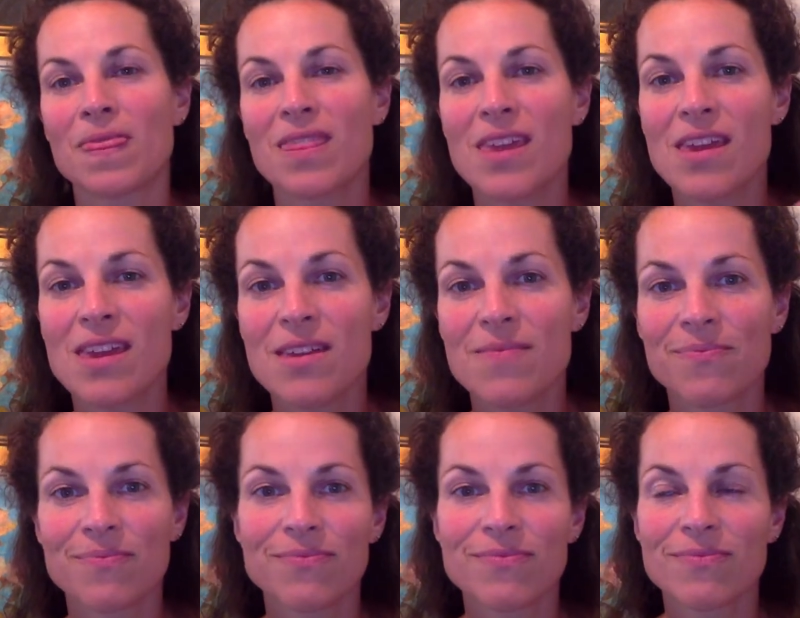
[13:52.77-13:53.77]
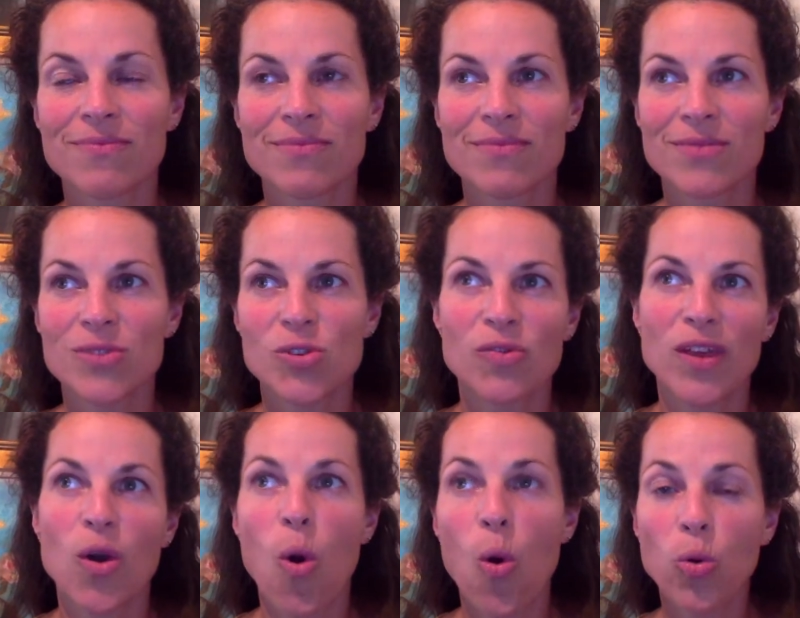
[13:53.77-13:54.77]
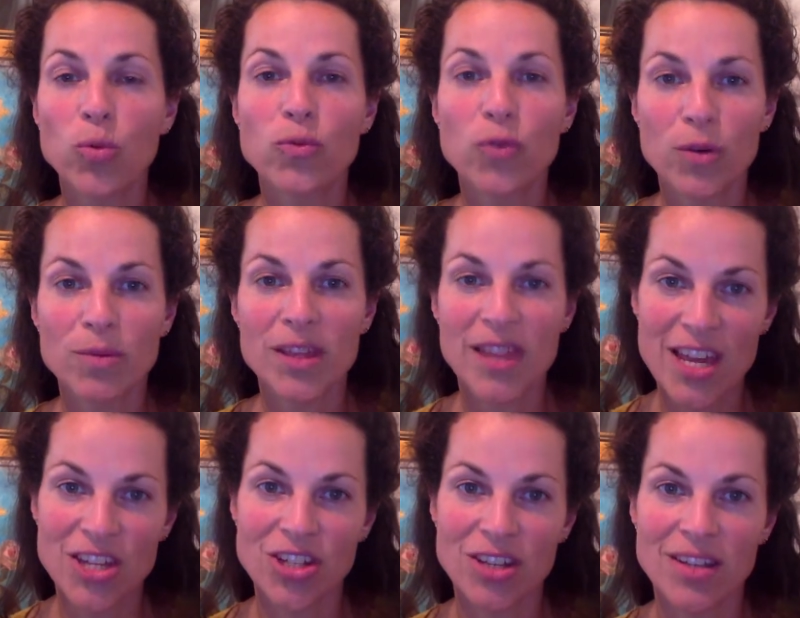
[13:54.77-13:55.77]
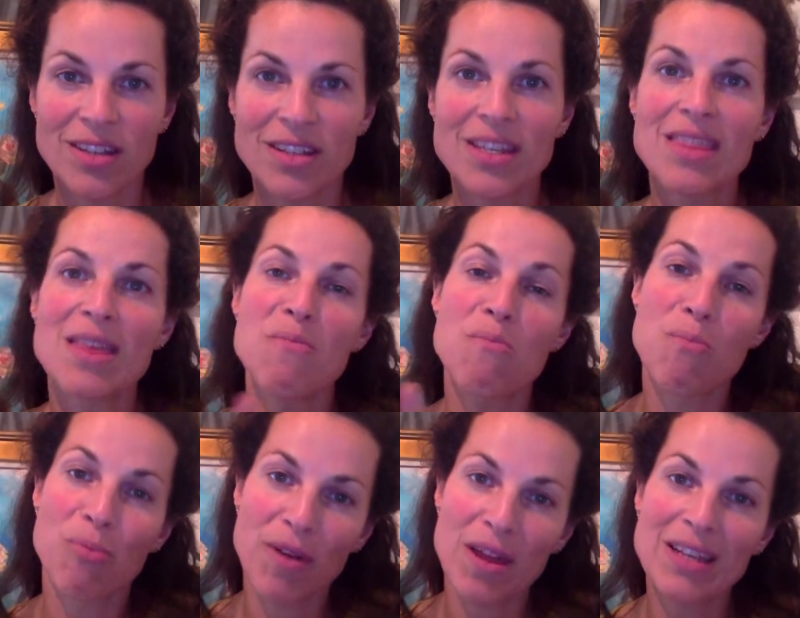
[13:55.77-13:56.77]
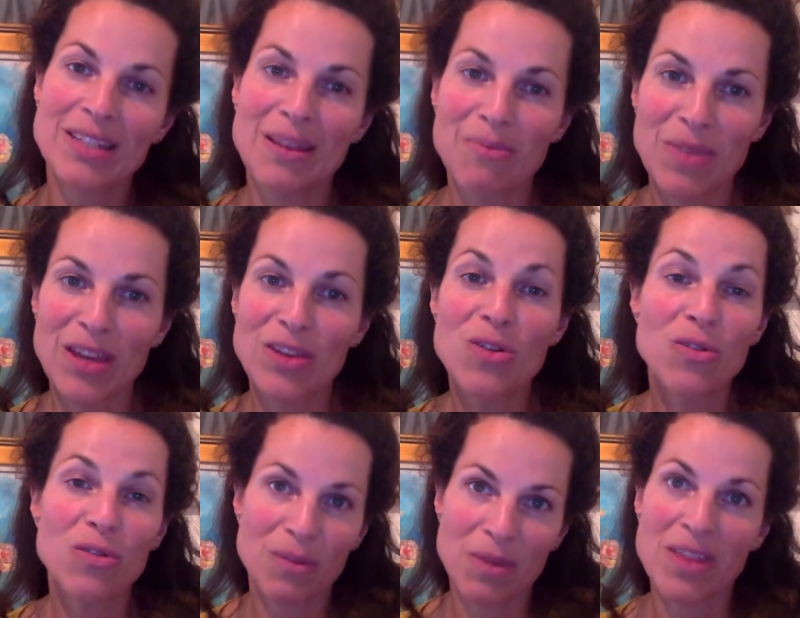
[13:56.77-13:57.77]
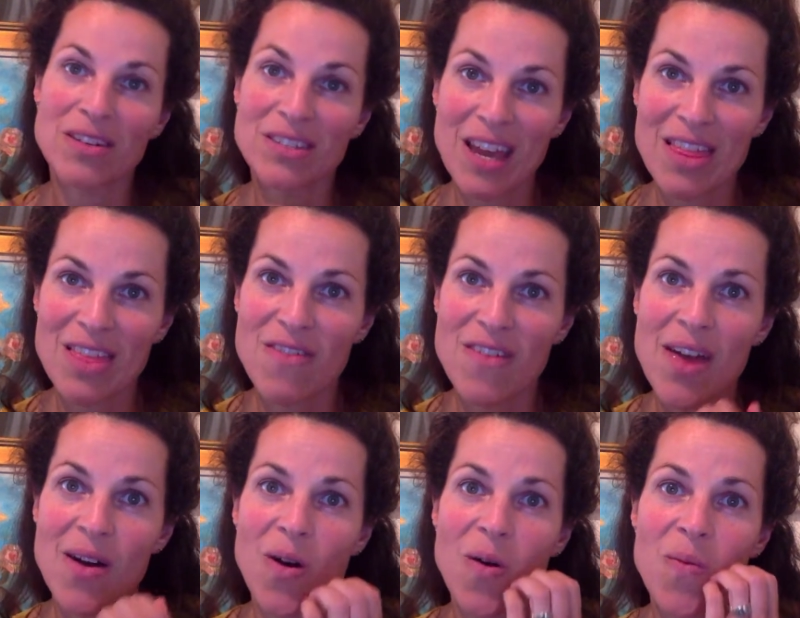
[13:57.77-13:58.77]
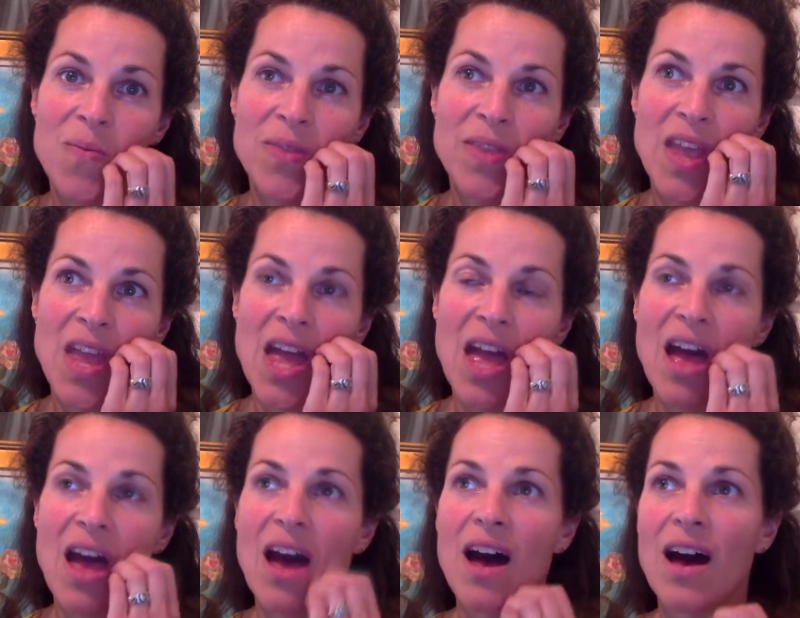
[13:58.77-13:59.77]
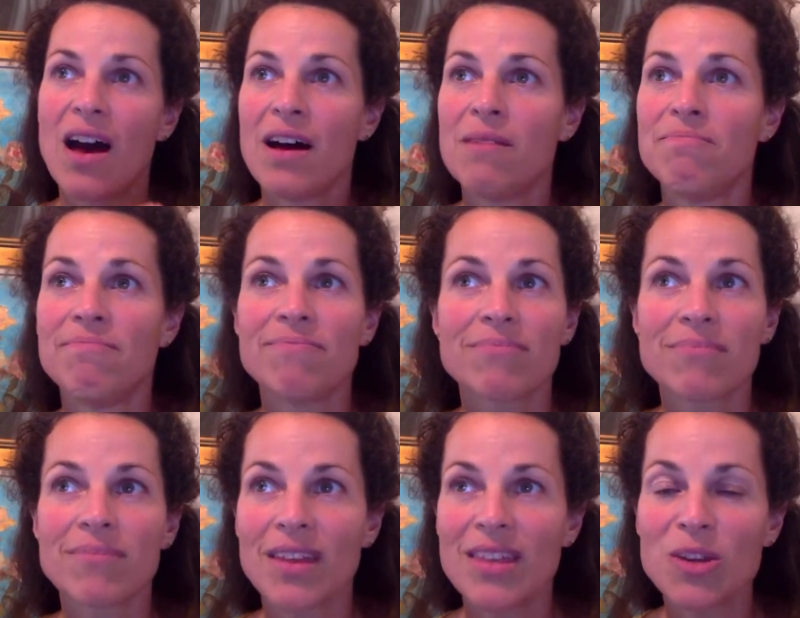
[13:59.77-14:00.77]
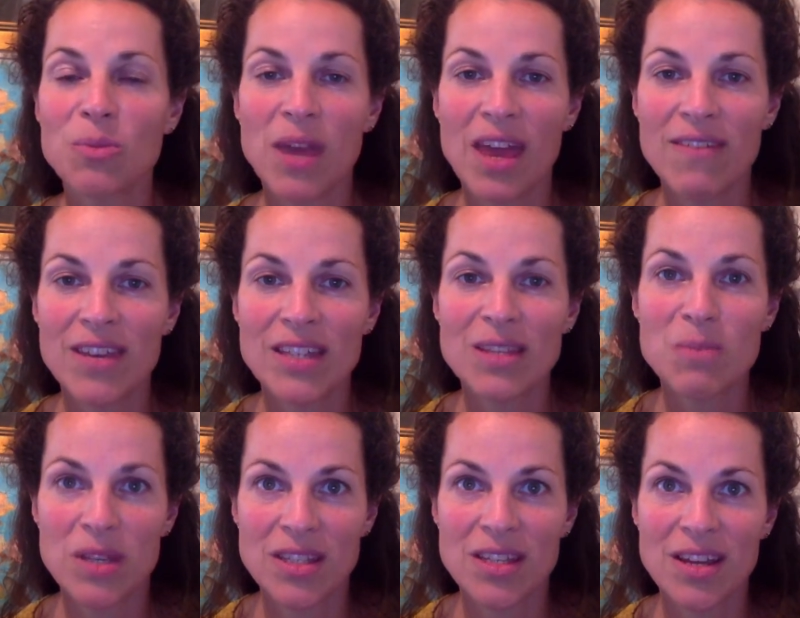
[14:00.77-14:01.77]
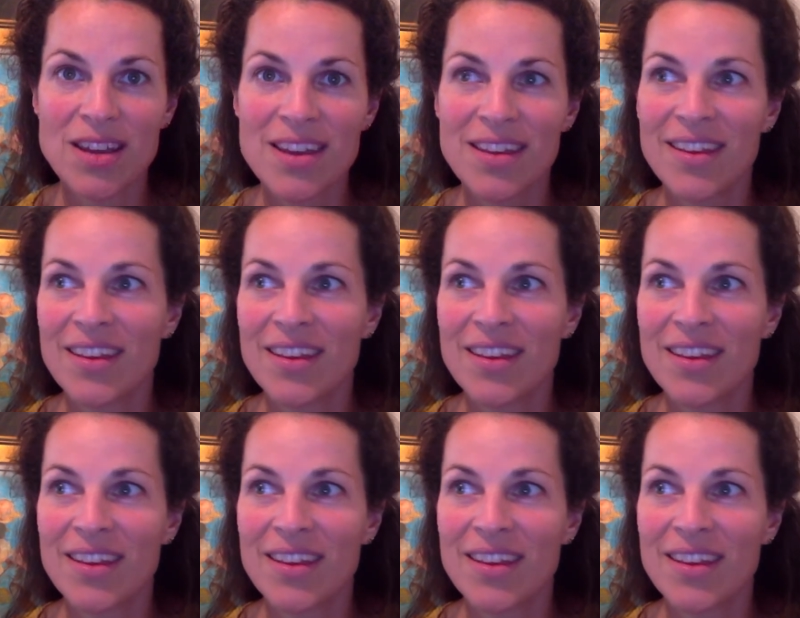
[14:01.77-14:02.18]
the sort of like old formulations and then bring something new from the other side of the veil, I think you're behaving as a mystic.